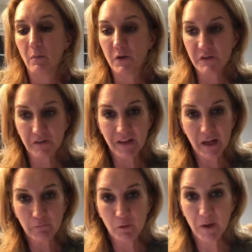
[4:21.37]
most of
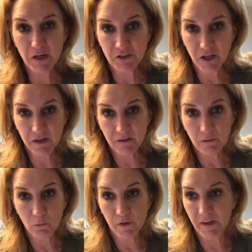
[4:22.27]
the
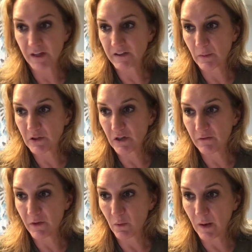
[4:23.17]
information, with the exception
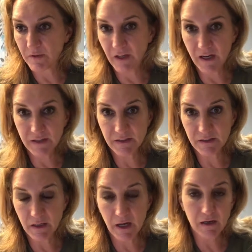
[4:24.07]
of the websites
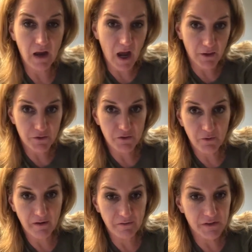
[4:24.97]
and how to do the
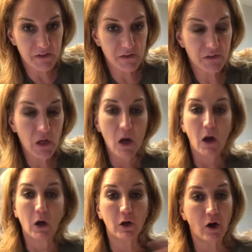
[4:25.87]
references,
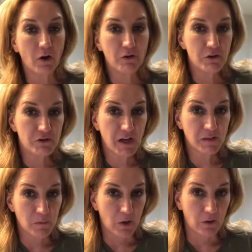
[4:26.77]
are all in your
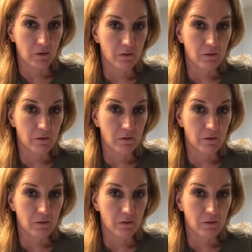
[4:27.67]
textbook.